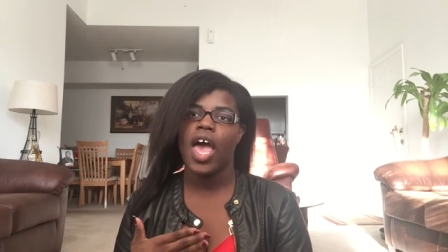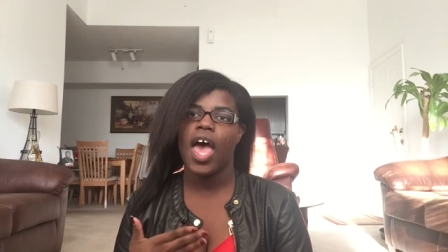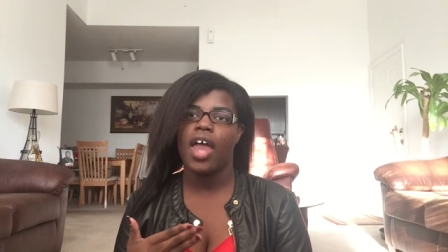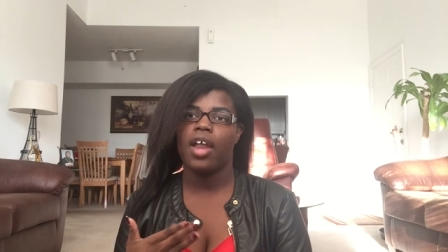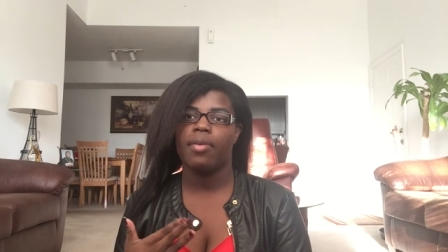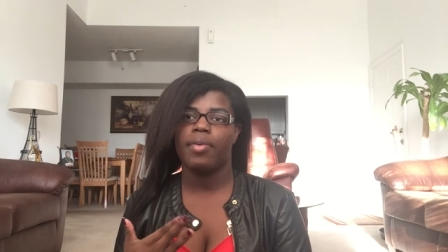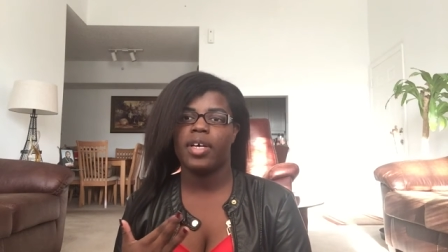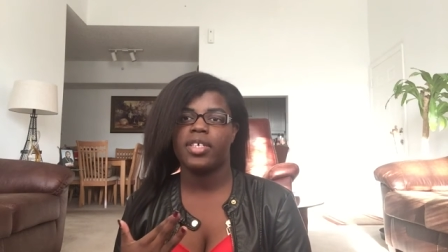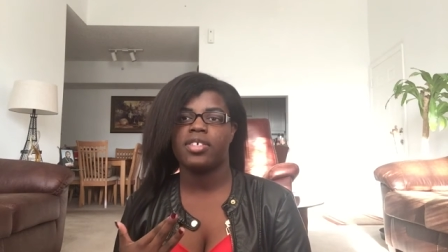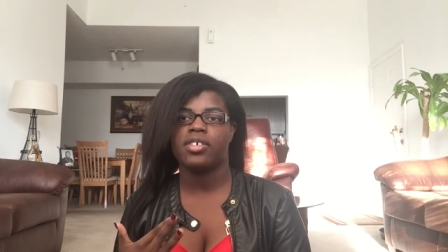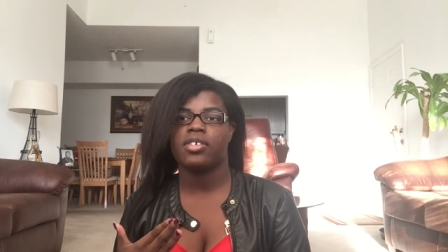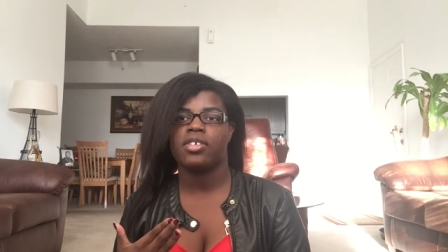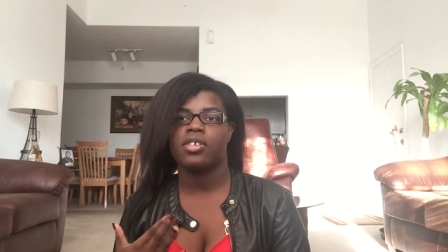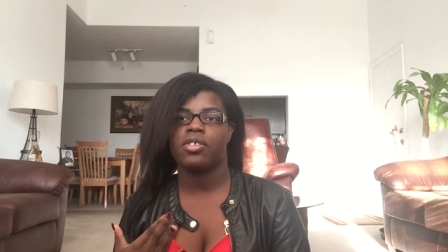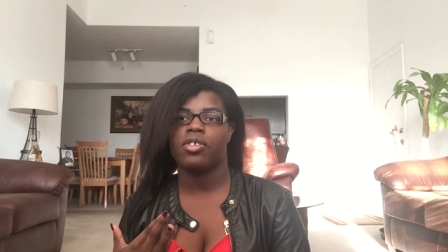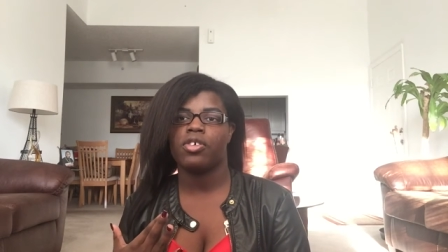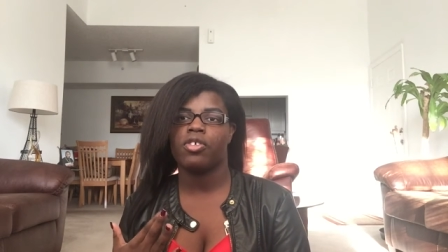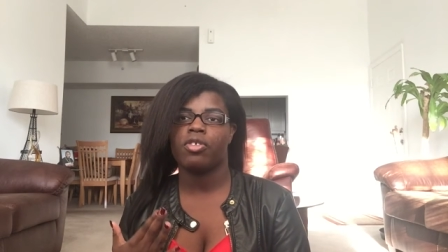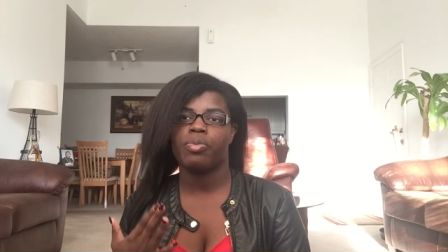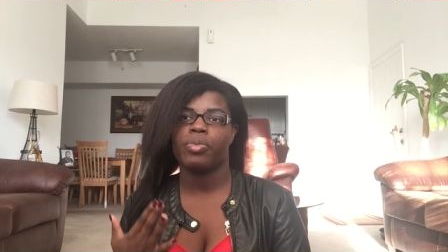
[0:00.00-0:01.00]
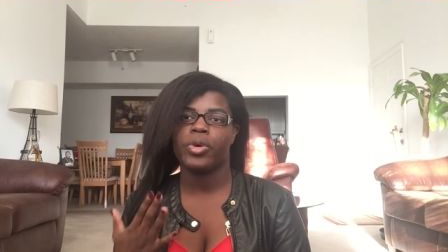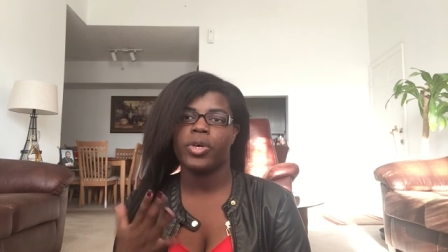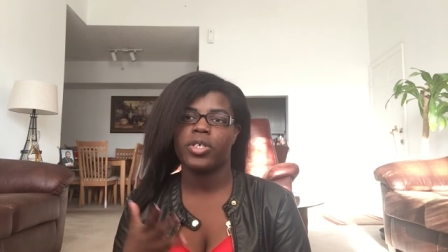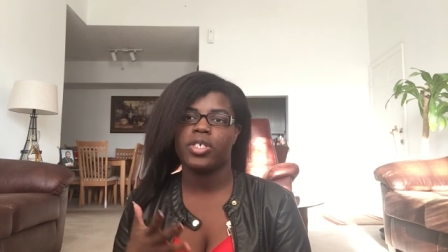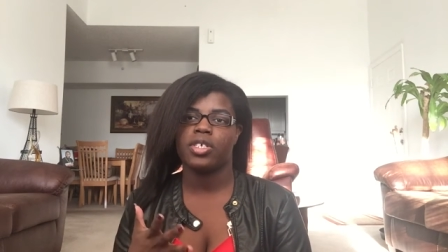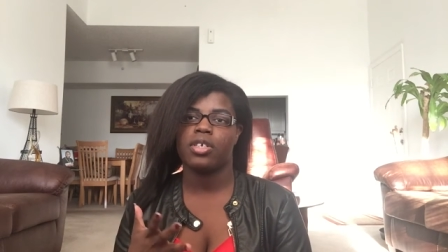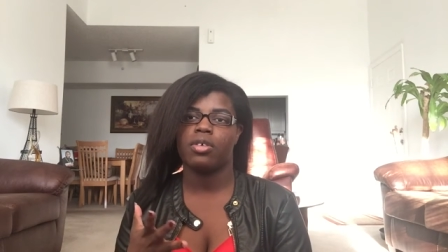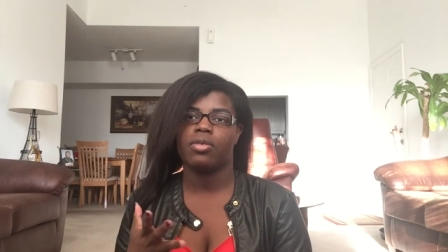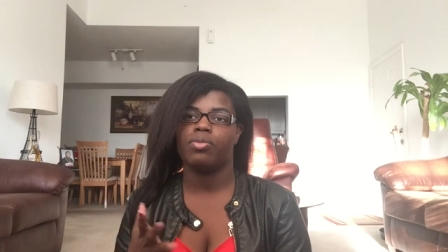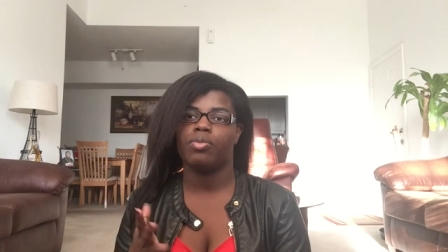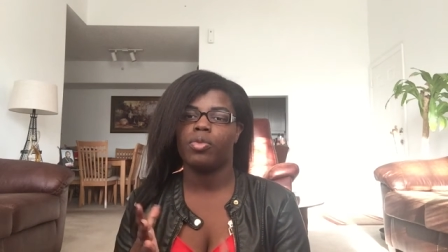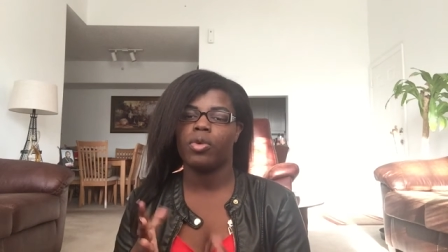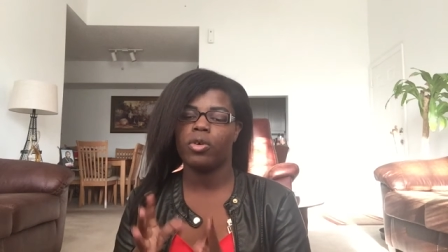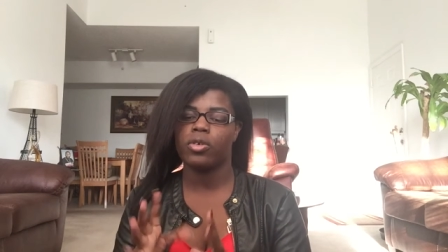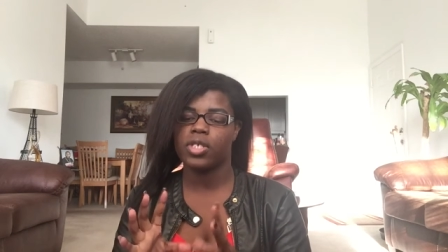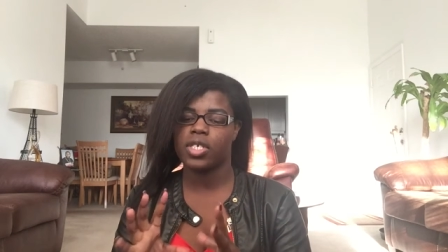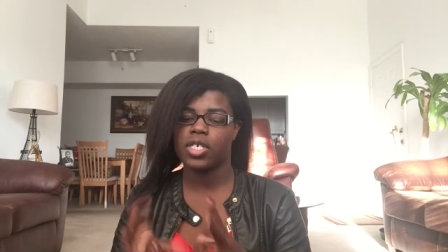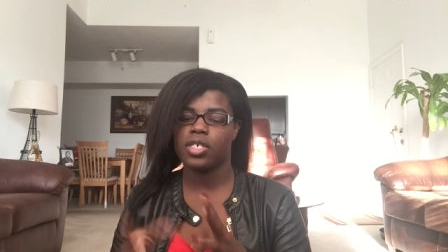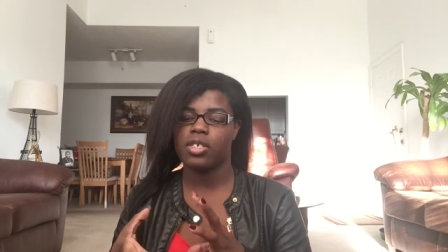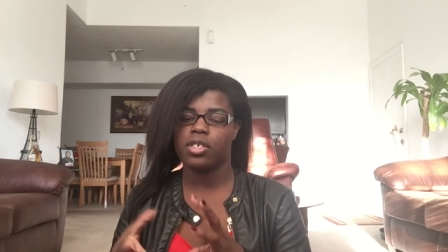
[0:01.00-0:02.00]
and it makes us into the person, it
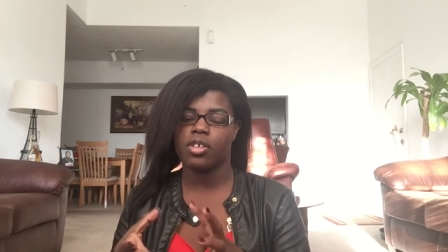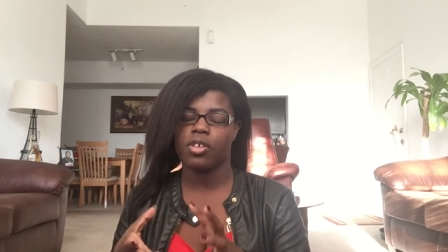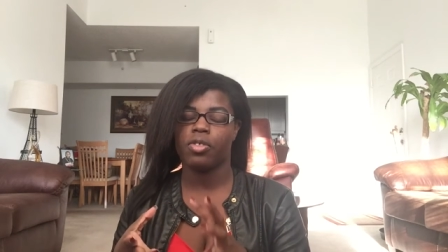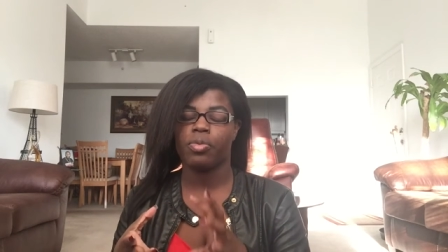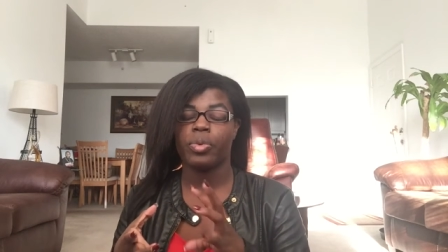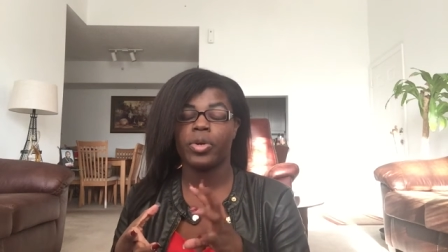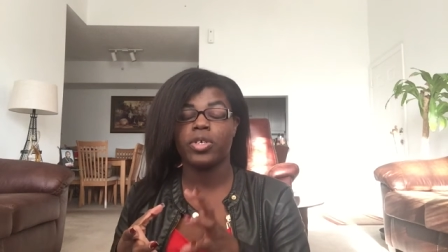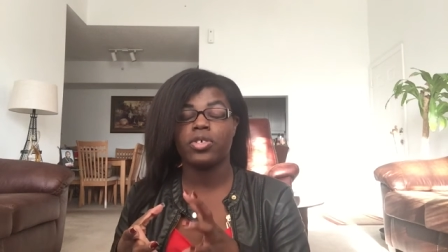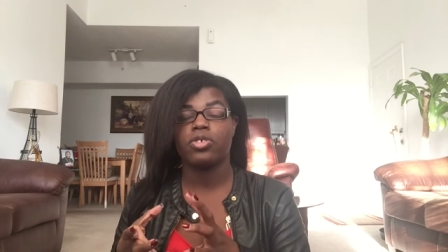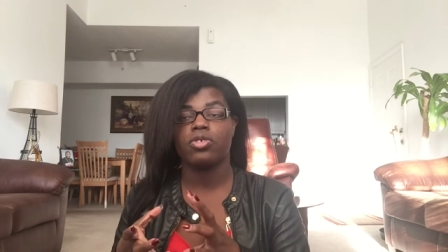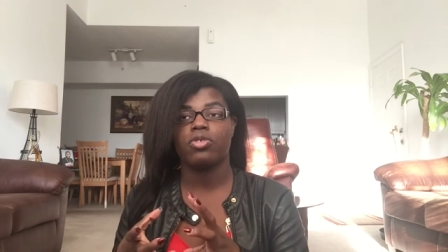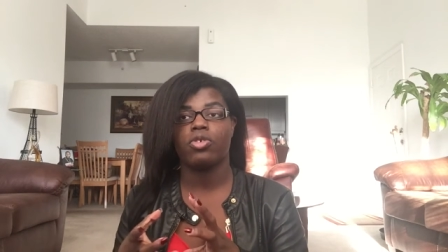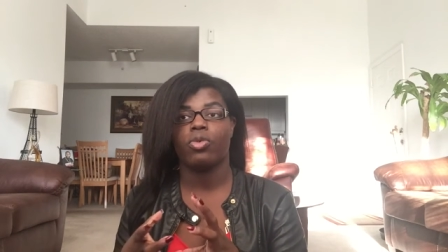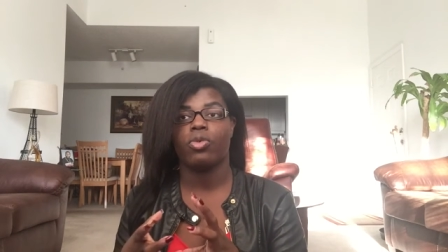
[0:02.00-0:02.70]
molds us into the person